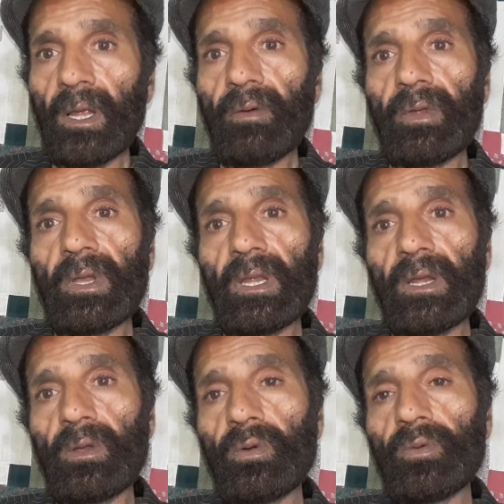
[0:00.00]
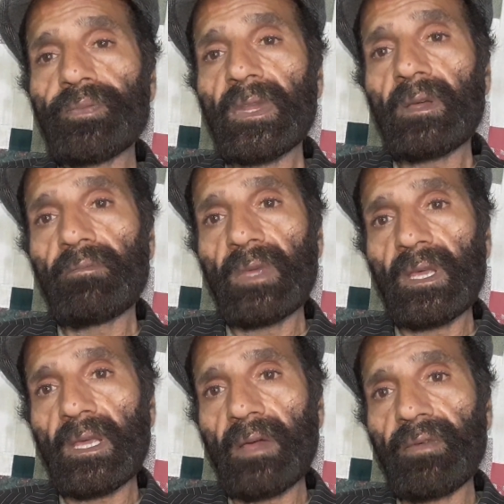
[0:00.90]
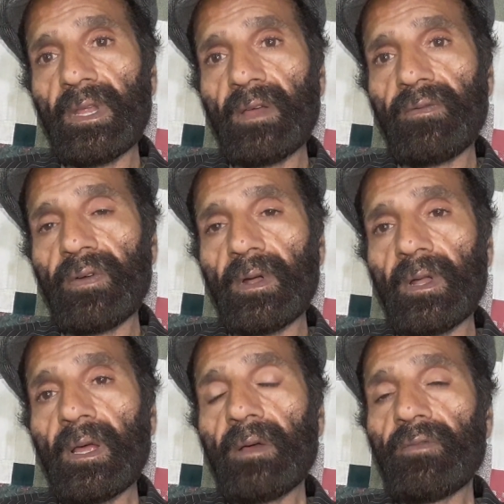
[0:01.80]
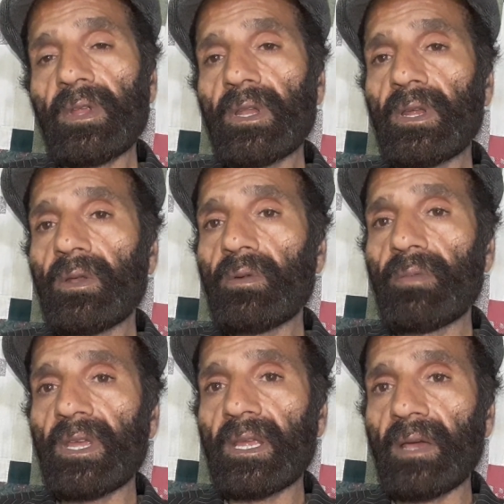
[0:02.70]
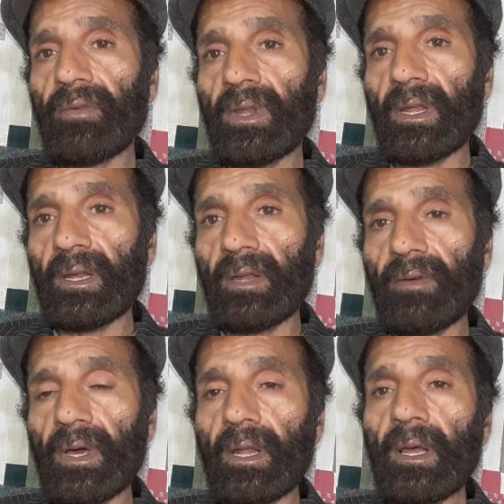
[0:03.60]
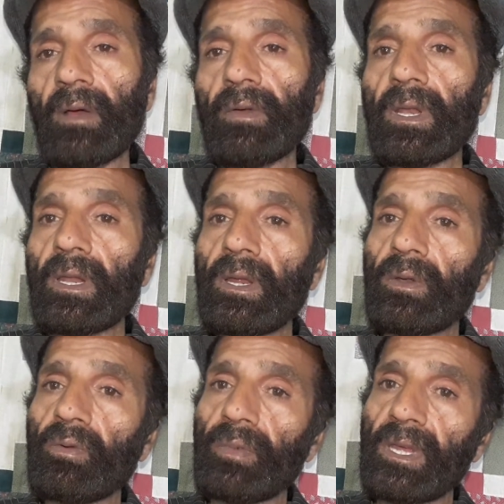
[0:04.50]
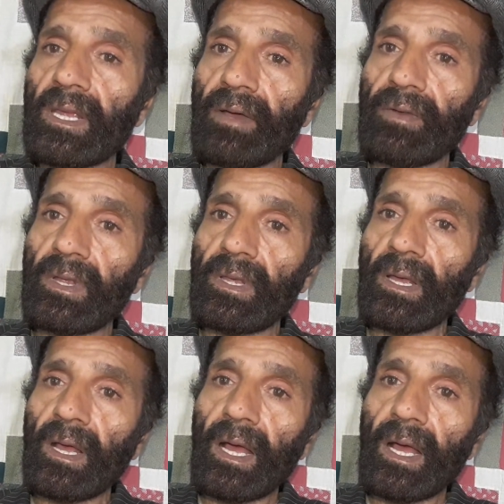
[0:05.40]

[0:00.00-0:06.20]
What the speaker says: We need to make every effort, we need to make every endeavor, we need to make every